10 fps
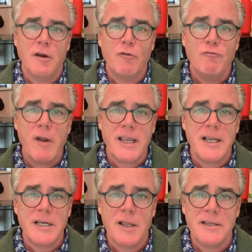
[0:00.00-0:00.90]

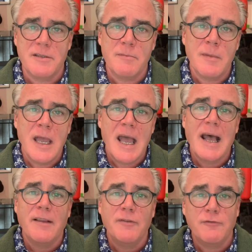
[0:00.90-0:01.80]
recognize them as